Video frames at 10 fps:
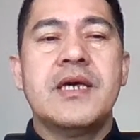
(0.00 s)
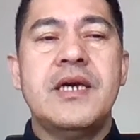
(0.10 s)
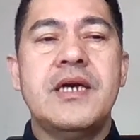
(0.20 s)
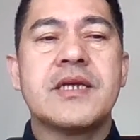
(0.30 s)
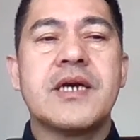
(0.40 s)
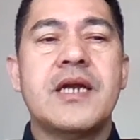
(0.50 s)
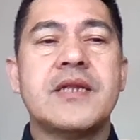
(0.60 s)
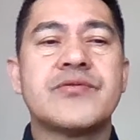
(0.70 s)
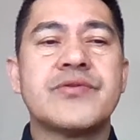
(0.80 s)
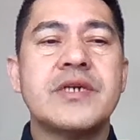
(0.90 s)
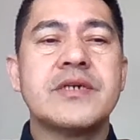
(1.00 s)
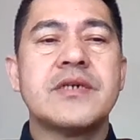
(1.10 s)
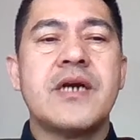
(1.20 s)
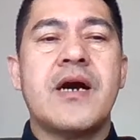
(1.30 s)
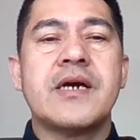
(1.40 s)
it can
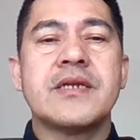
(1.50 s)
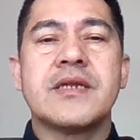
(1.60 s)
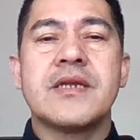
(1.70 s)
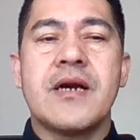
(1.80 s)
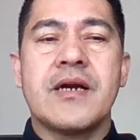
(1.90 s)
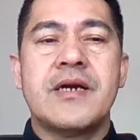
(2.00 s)
trigger heart attack